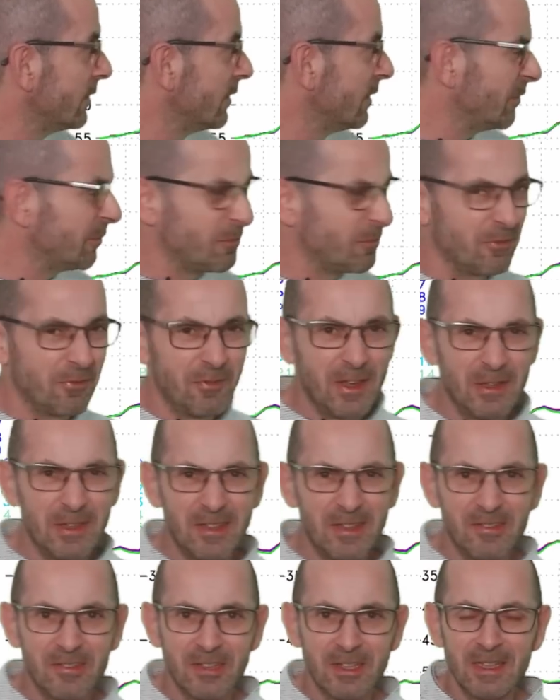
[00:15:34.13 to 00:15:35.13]
a
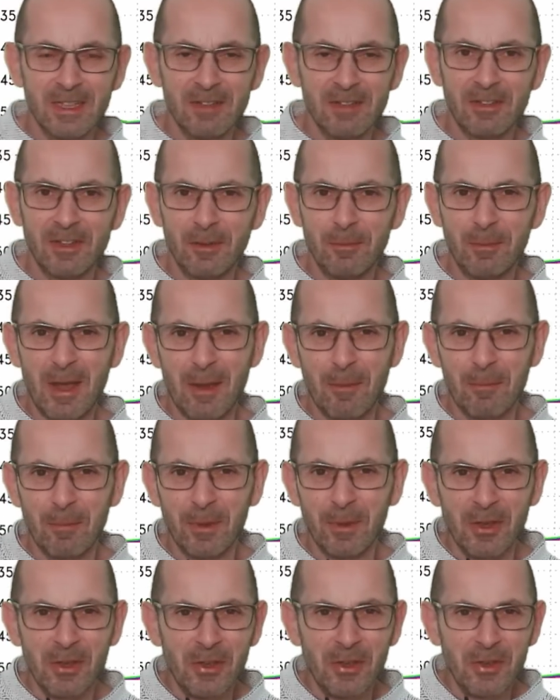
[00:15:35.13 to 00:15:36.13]
fairly significant amount,
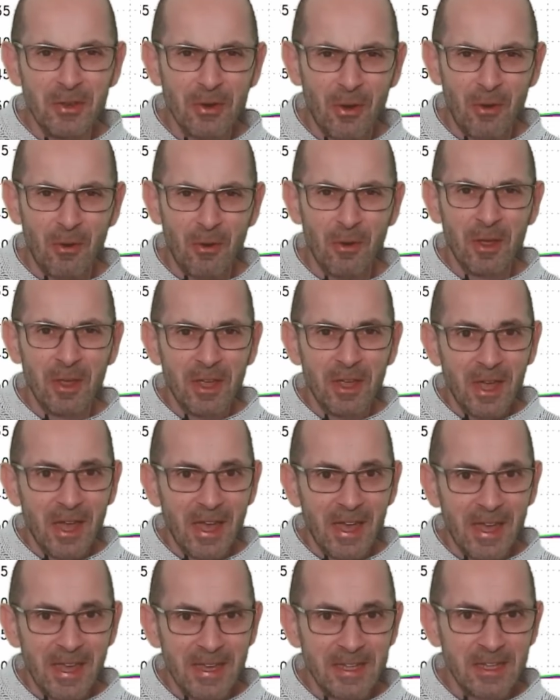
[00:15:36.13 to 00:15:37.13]
but not
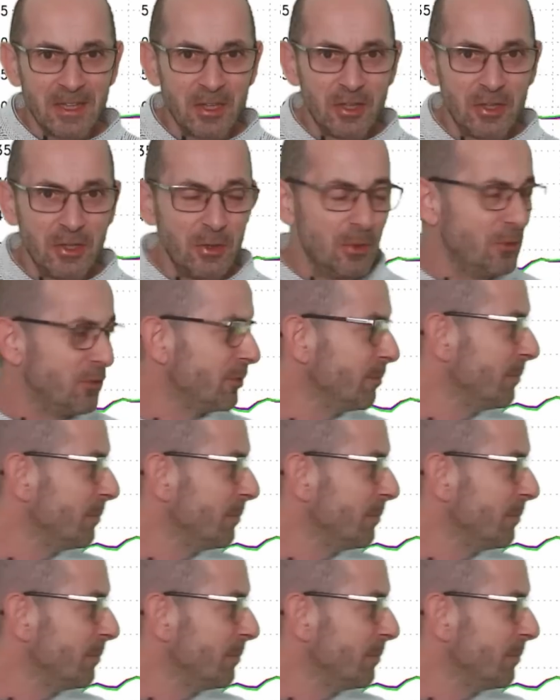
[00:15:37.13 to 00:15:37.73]
a huge